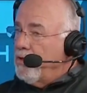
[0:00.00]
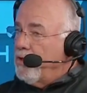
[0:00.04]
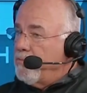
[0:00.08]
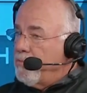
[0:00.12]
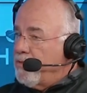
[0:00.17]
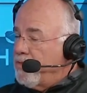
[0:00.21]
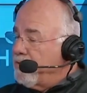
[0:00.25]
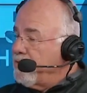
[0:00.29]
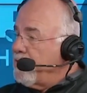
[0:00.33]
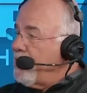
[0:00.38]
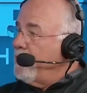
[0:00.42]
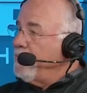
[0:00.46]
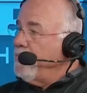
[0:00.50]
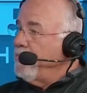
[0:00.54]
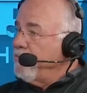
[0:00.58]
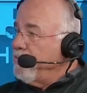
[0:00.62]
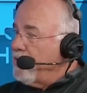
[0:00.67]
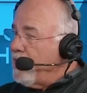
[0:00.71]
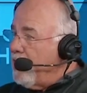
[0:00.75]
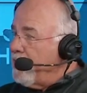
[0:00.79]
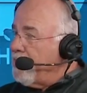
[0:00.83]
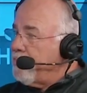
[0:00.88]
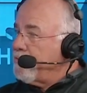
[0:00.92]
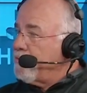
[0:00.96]
And by the time
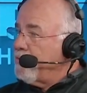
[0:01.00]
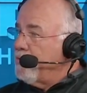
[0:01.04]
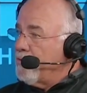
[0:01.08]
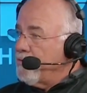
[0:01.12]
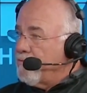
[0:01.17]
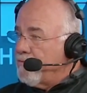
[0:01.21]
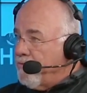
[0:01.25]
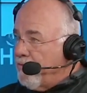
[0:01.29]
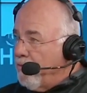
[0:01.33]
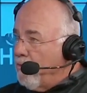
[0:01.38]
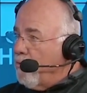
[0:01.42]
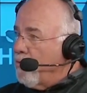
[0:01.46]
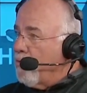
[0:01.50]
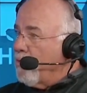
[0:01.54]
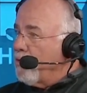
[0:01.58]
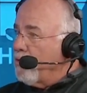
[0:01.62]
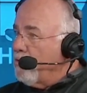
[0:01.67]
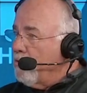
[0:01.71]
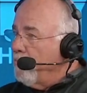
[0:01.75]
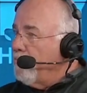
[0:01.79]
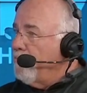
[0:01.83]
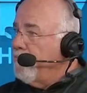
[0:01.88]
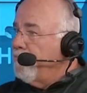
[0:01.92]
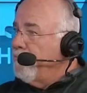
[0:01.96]
you've got three or
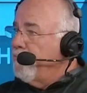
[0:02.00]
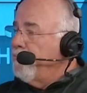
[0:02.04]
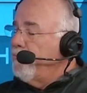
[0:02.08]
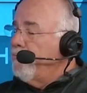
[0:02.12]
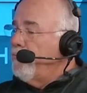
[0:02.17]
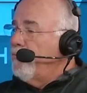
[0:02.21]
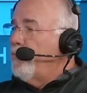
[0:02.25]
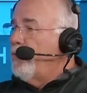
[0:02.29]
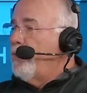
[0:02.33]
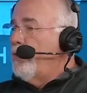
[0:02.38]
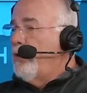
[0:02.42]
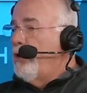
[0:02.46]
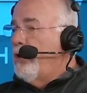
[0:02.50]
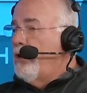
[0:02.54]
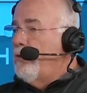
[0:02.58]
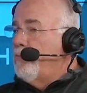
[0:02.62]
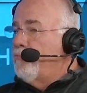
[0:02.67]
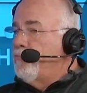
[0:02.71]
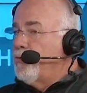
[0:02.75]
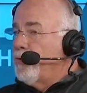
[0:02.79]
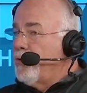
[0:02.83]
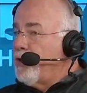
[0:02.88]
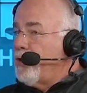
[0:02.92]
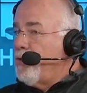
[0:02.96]
four,
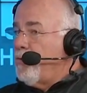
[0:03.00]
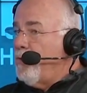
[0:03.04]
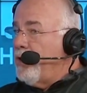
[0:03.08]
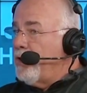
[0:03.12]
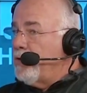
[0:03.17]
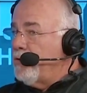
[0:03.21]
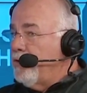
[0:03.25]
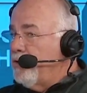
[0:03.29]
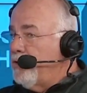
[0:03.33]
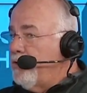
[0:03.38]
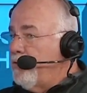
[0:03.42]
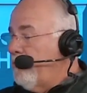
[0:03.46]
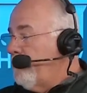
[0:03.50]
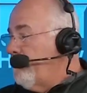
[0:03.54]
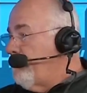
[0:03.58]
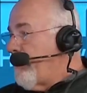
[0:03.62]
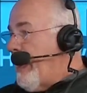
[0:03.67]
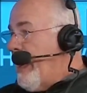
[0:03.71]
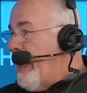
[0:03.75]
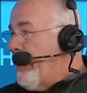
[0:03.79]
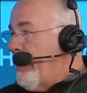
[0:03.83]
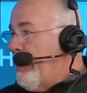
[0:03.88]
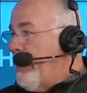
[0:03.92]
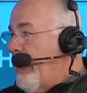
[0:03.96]
uh, pretty quickly you can
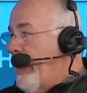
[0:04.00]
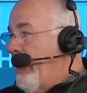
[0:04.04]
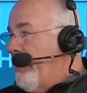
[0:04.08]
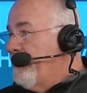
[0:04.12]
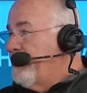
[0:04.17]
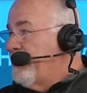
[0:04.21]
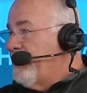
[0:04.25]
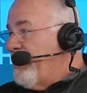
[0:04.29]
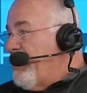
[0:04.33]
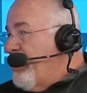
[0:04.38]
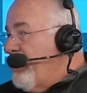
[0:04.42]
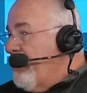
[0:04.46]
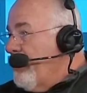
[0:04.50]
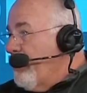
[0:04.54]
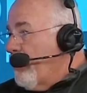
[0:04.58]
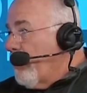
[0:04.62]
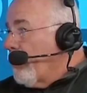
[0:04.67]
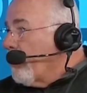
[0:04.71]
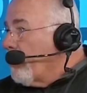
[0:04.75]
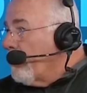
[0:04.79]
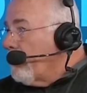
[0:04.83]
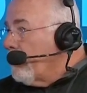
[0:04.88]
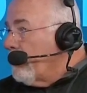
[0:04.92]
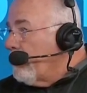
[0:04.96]
buy a house a
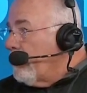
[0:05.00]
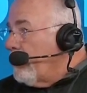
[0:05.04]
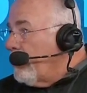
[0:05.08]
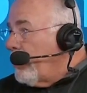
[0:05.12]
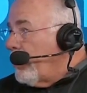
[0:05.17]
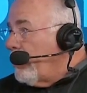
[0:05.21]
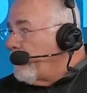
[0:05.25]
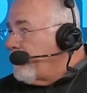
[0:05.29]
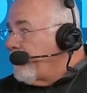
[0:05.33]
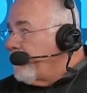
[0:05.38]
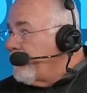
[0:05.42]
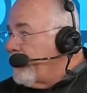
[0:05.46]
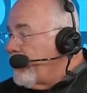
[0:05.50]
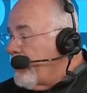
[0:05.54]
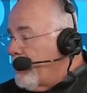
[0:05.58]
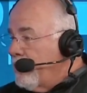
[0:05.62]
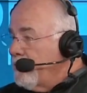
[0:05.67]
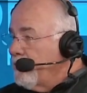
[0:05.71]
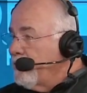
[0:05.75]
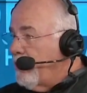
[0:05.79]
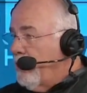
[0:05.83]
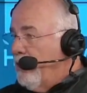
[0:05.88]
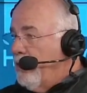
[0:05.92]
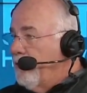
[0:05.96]
year off of the
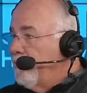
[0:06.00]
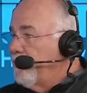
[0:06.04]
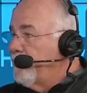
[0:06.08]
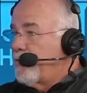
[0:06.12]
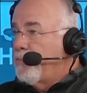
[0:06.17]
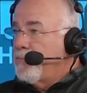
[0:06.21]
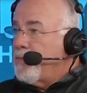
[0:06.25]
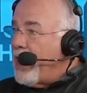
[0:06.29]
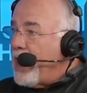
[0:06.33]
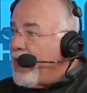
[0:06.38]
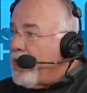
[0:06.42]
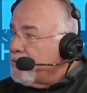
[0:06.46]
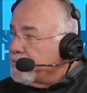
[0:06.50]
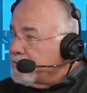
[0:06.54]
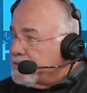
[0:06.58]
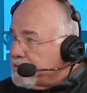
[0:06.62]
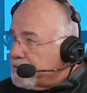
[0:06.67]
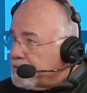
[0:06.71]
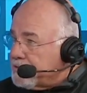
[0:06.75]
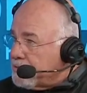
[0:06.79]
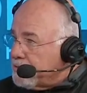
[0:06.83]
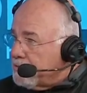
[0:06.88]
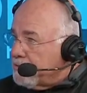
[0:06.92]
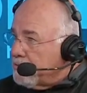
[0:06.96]
income from the
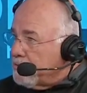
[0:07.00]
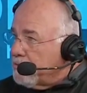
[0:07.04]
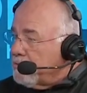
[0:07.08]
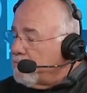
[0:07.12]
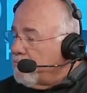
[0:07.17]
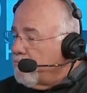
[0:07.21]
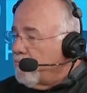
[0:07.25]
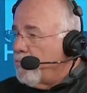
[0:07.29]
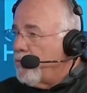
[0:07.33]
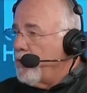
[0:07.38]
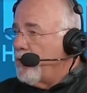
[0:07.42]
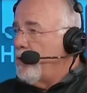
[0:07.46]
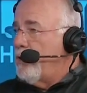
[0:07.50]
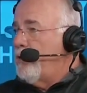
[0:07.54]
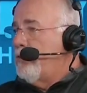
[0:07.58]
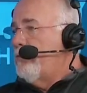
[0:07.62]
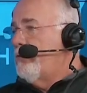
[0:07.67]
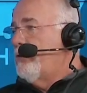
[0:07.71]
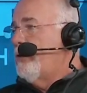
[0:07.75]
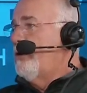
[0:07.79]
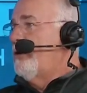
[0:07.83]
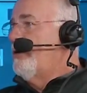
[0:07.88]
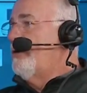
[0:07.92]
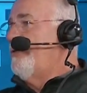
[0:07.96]
houses, you
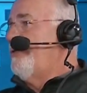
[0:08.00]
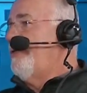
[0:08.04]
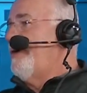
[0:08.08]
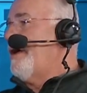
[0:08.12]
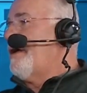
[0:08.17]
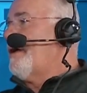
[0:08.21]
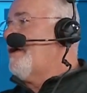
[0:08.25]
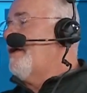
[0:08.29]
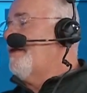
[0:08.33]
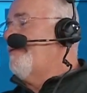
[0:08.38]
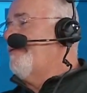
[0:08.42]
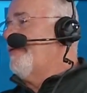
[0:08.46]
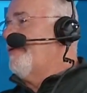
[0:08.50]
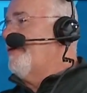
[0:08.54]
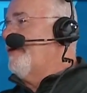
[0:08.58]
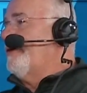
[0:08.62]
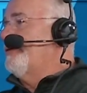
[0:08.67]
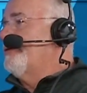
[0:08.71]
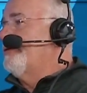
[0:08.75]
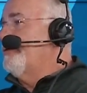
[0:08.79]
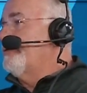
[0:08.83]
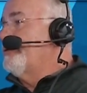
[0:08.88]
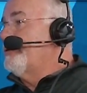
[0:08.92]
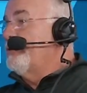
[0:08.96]
know, uh, that kind of a
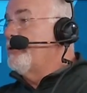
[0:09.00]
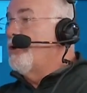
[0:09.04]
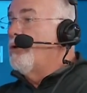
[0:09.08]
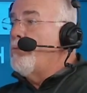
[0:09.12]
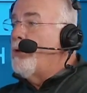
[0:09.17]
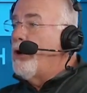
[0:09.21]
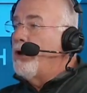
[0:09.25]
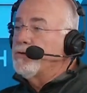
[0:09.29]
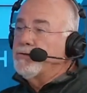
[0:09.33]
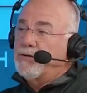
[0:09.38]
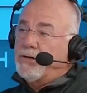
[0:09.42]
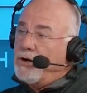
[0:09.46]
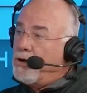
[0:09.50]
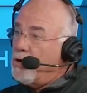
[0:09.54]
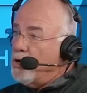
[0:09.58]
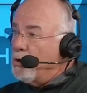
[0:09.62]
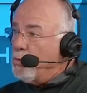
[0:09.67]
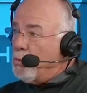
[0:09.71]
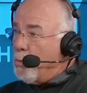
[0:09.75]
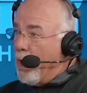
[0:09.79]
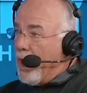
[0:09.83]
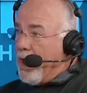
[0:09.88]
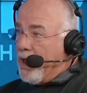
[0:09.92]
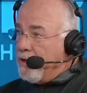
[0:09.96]
thing. So it snowballs in a
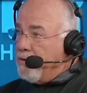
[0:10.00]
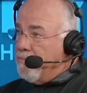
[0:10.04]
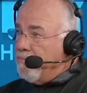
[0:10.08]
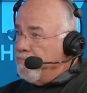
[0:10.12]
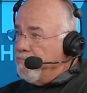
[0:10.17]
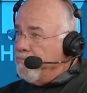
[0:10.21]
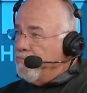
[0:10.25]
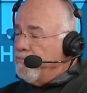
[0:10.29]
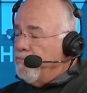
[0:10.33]
good way.